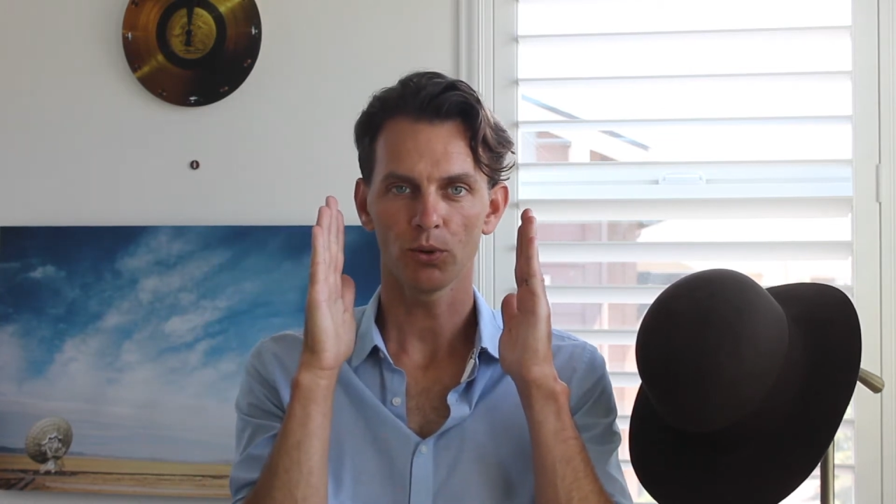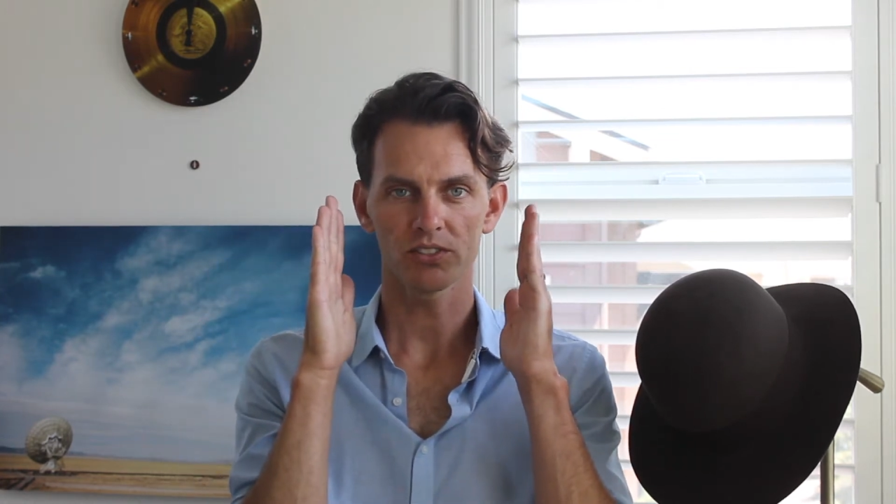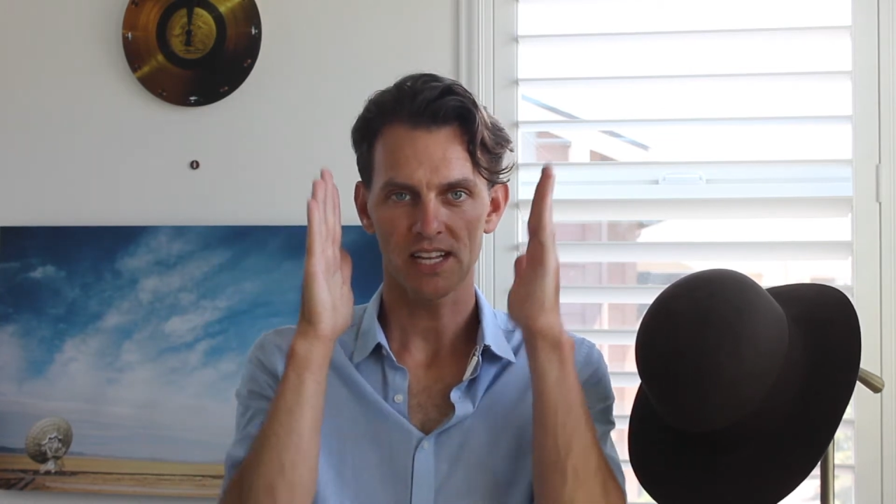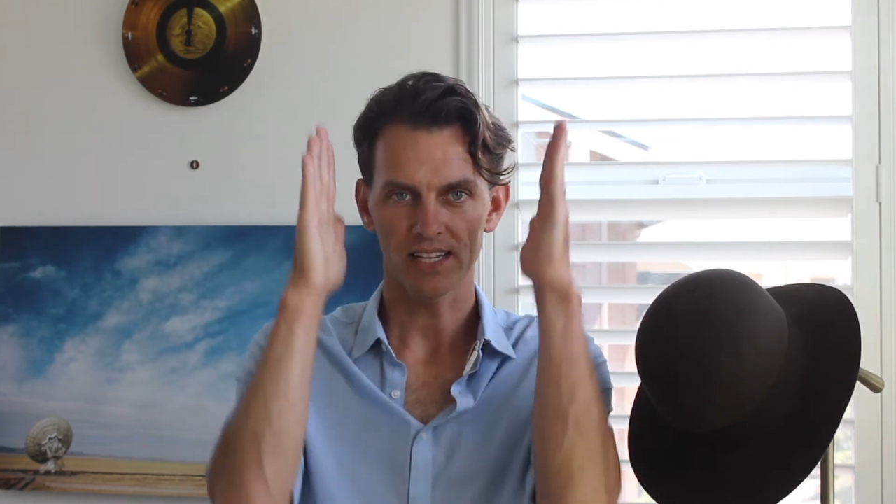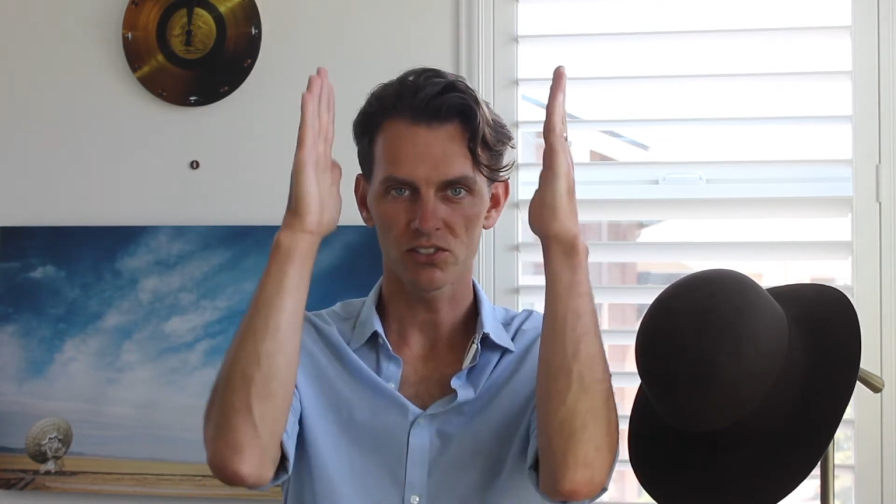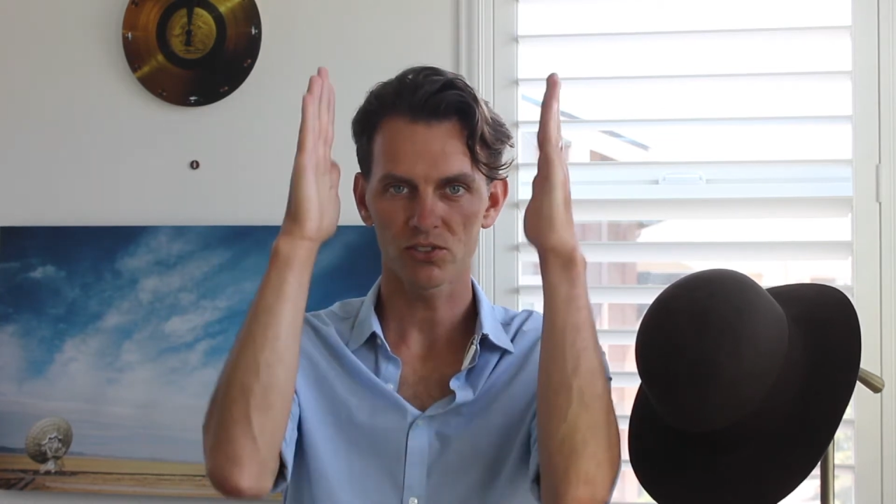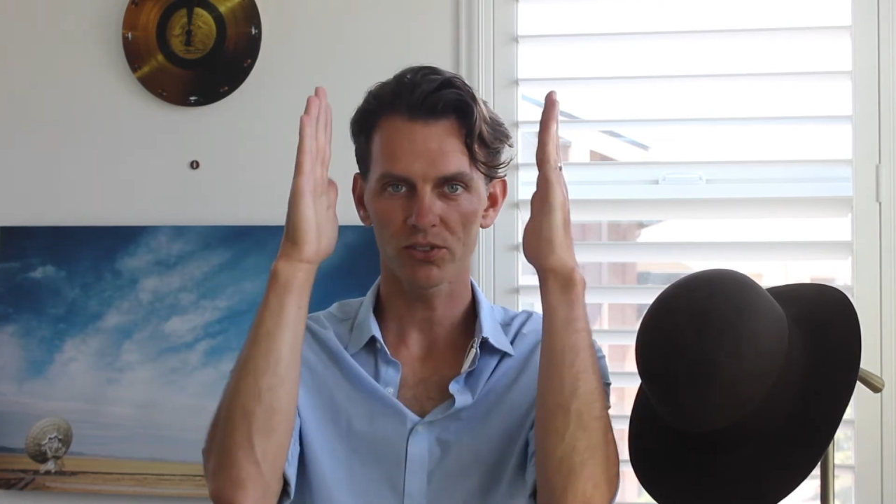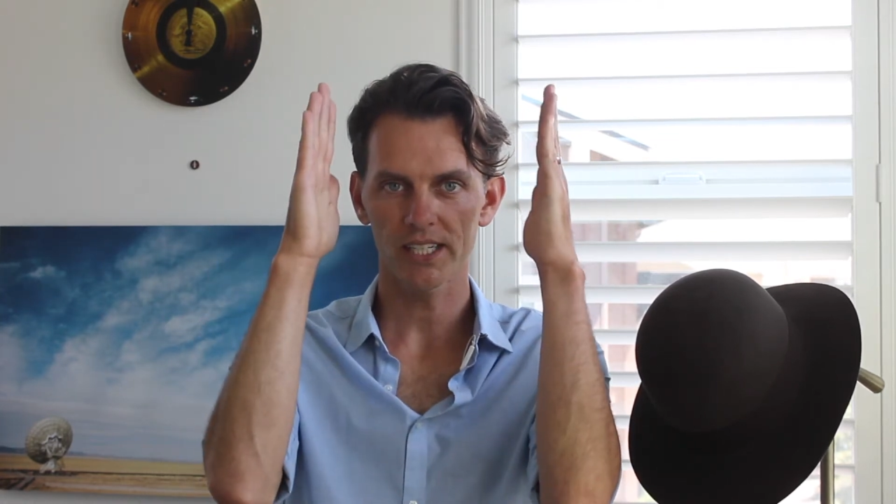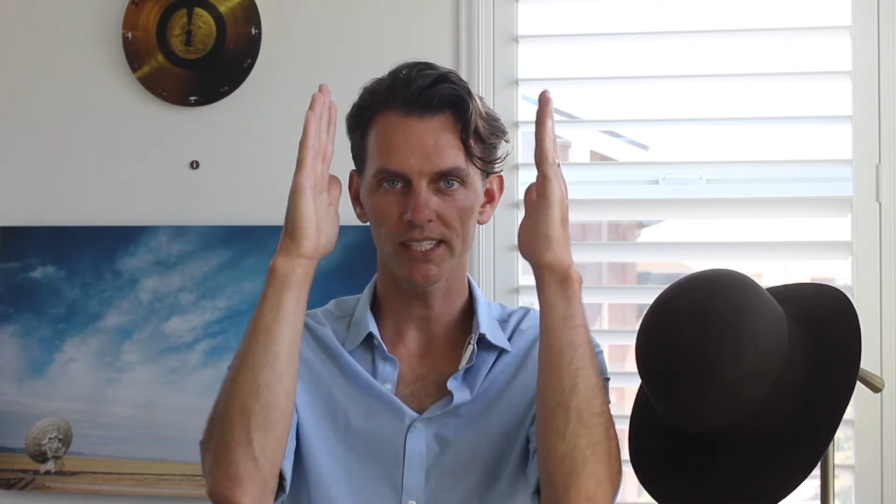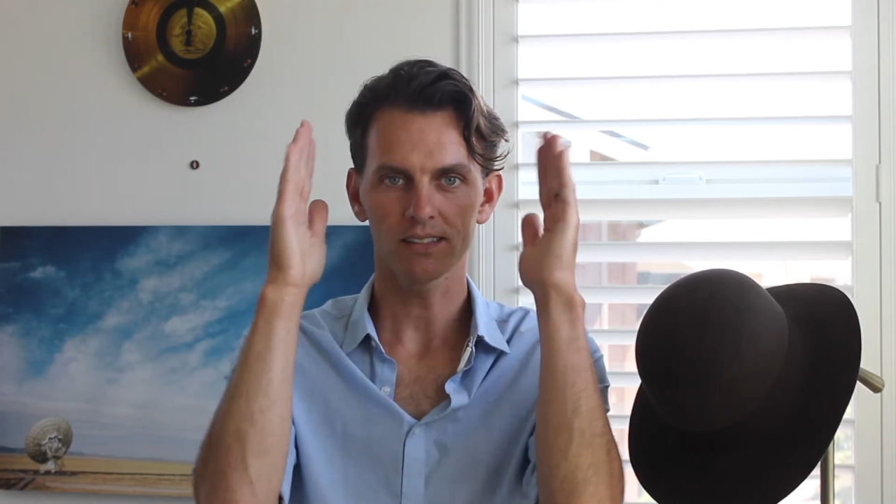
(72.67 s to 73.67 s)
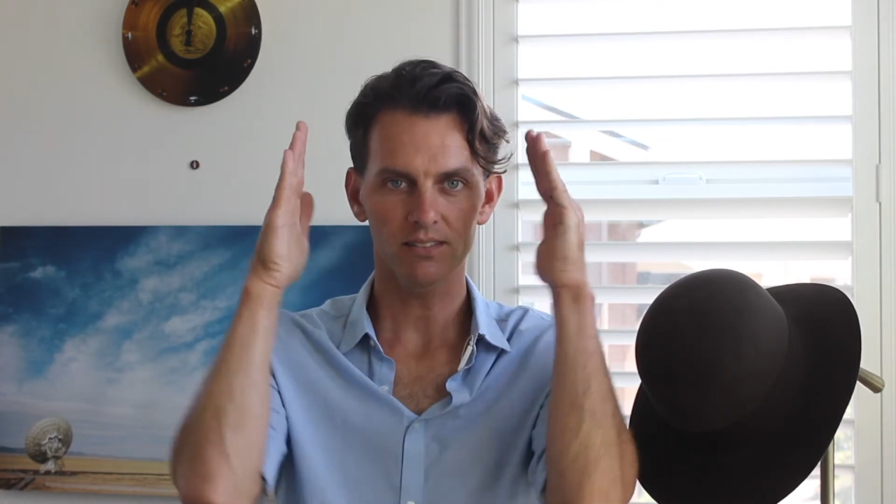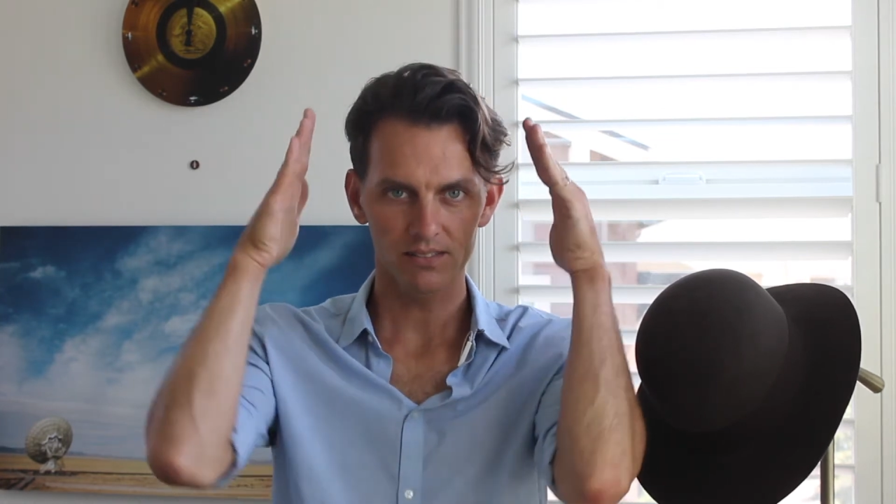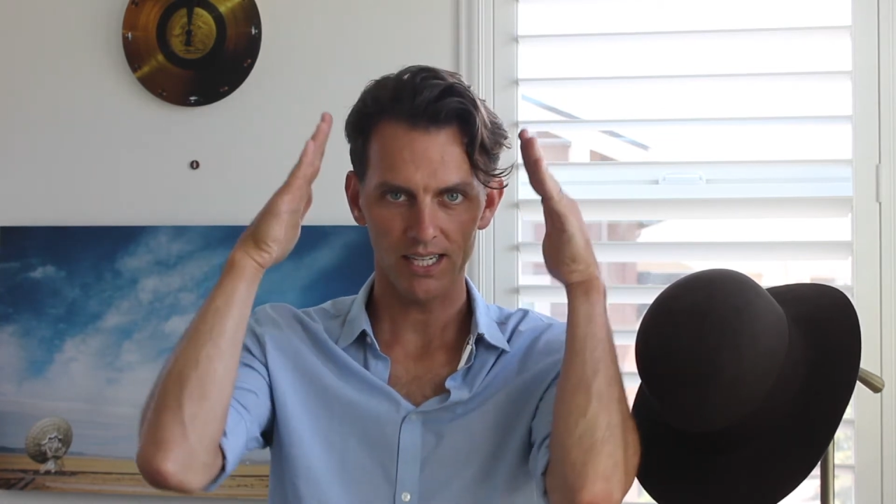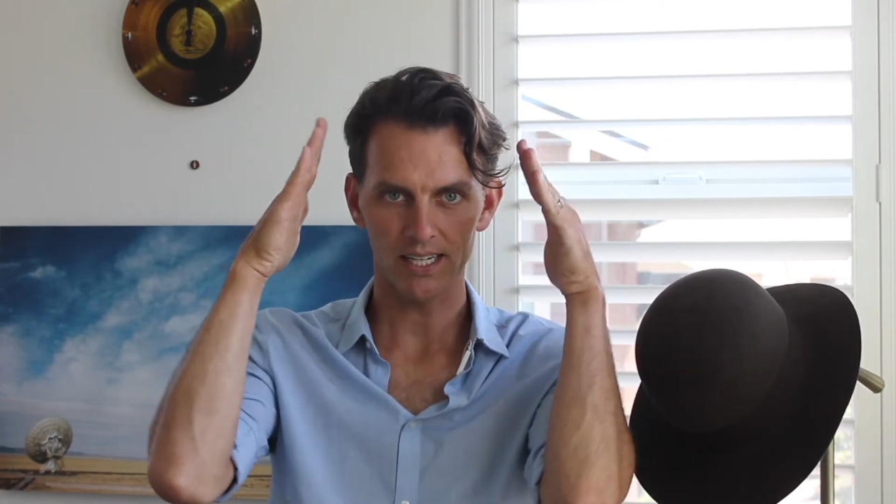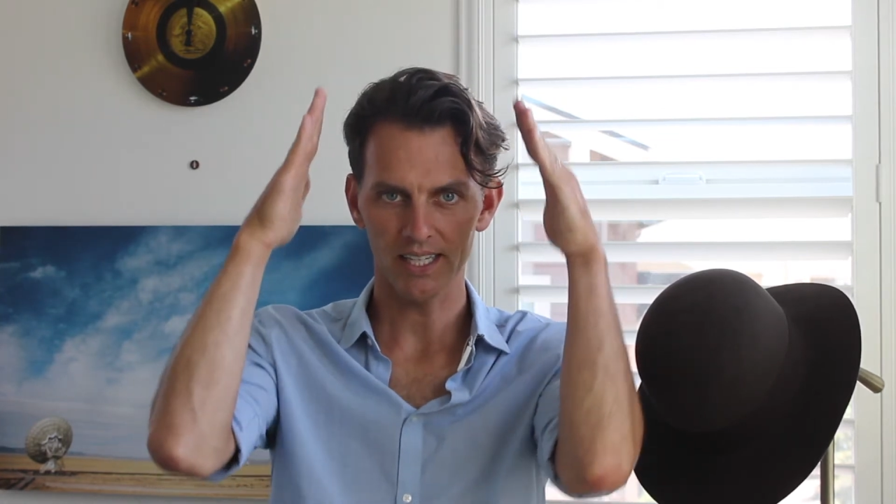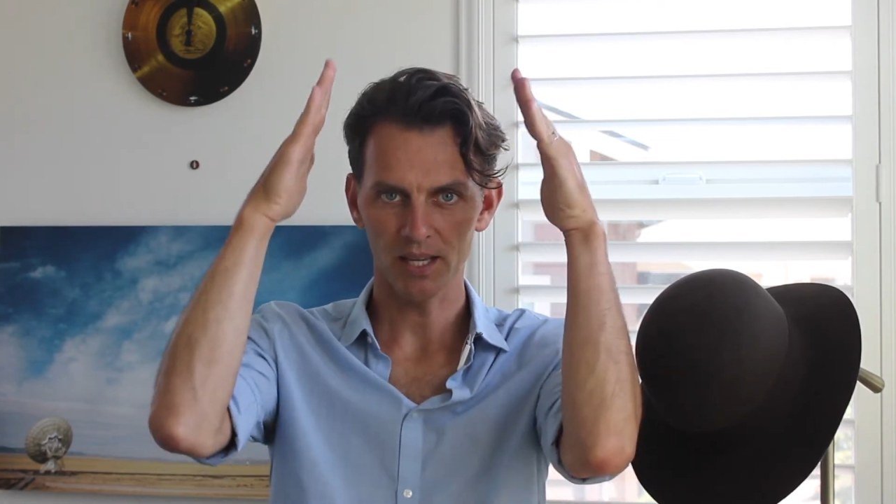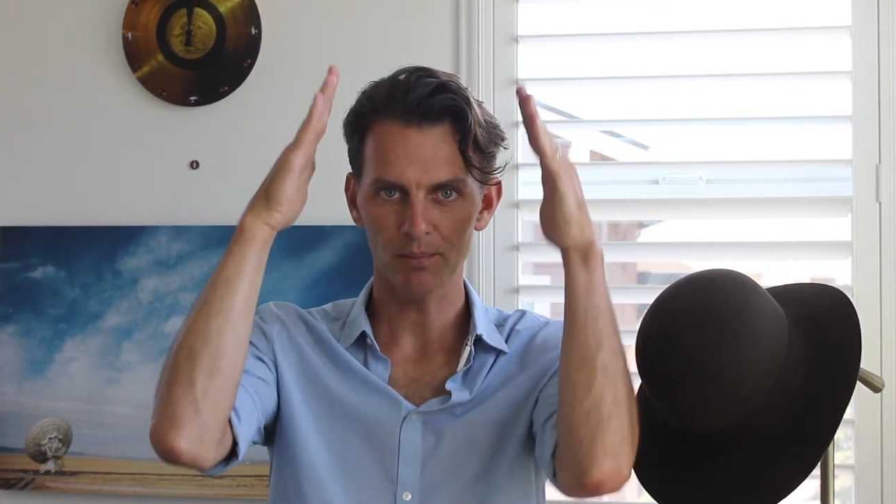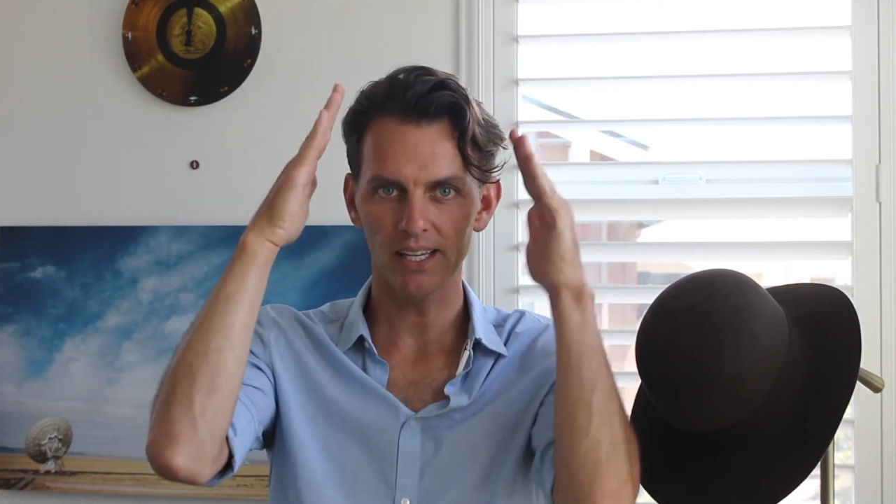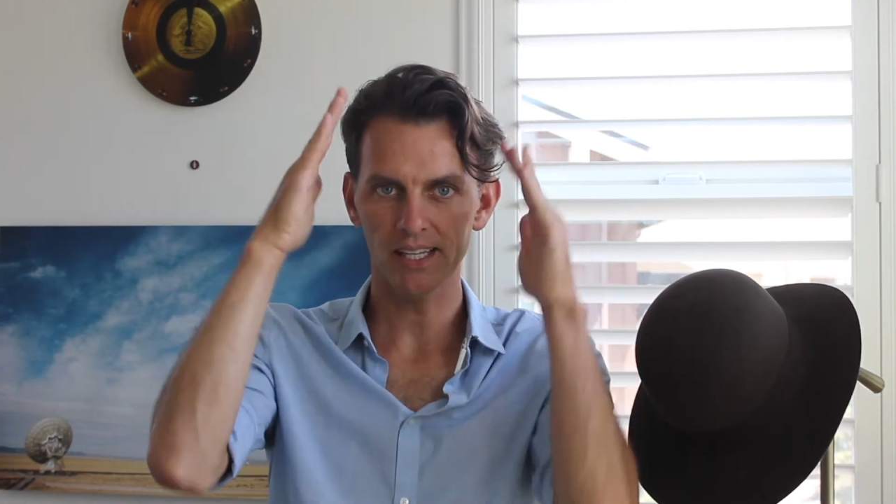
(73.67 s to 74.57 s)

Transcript: wasn't as straight, kind of came